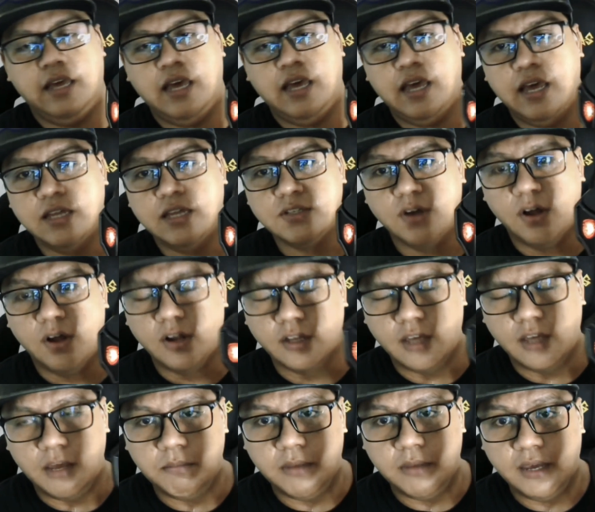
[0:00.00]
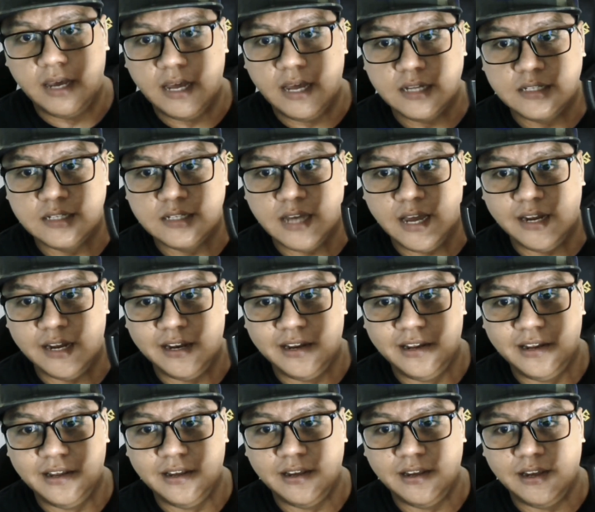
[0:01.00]
as all gaming headset,
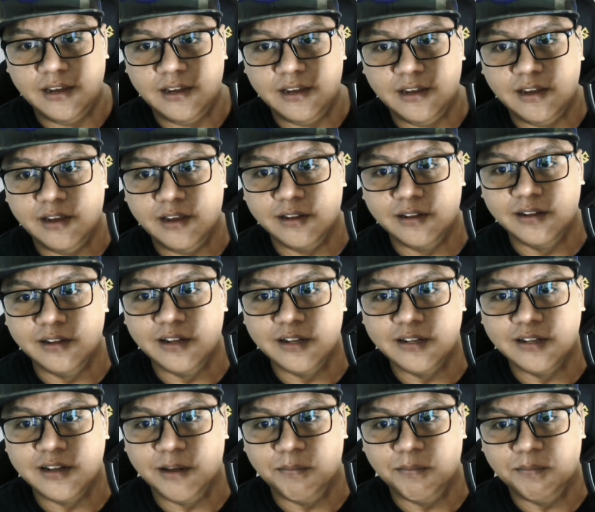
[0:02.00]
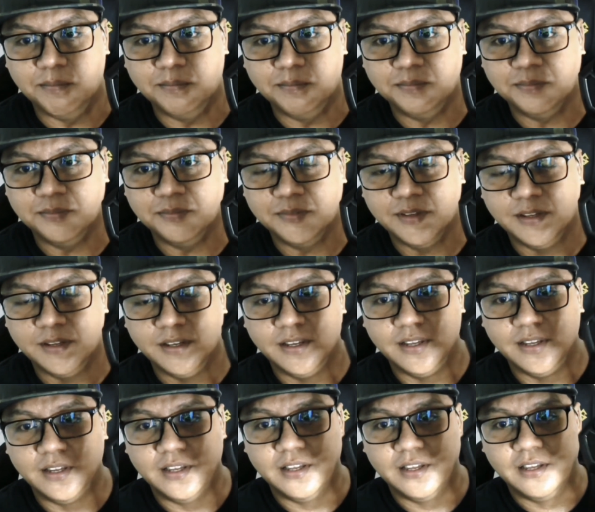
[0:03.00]
it lit up.
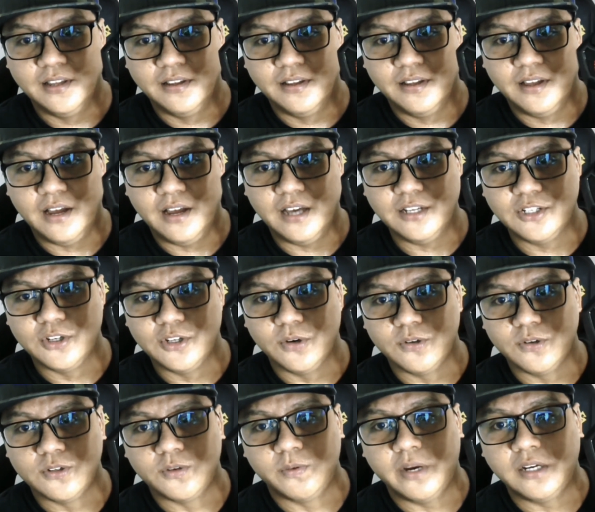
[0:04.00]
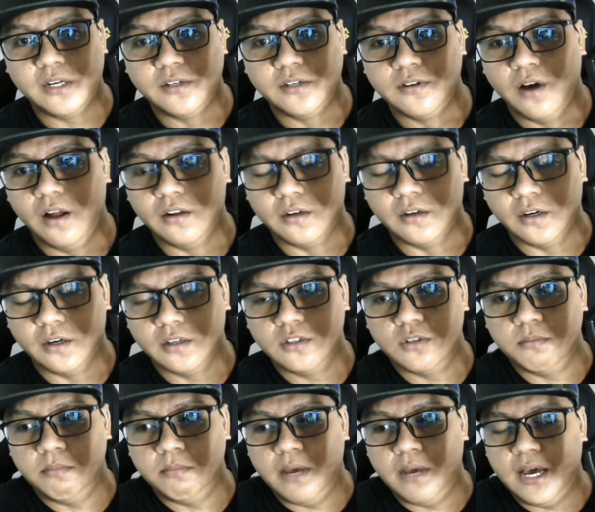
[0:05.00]
I chose a red color
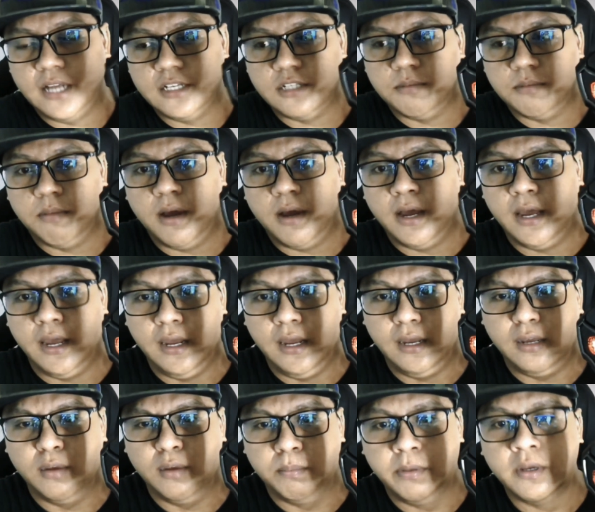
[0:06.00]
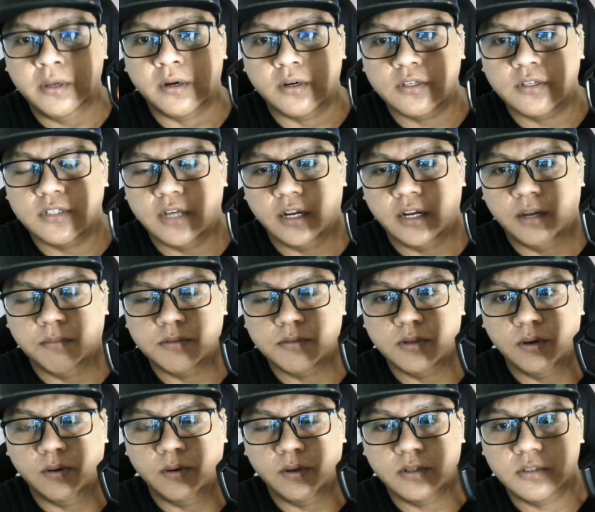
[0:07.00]
to match my computer setup,
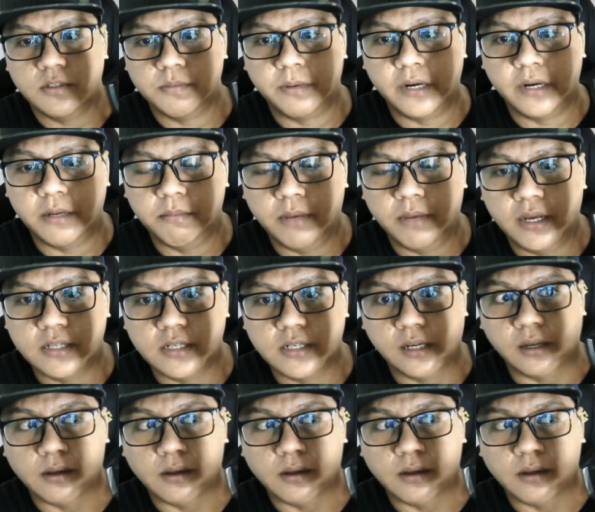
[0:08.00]
so it's pretty amazing.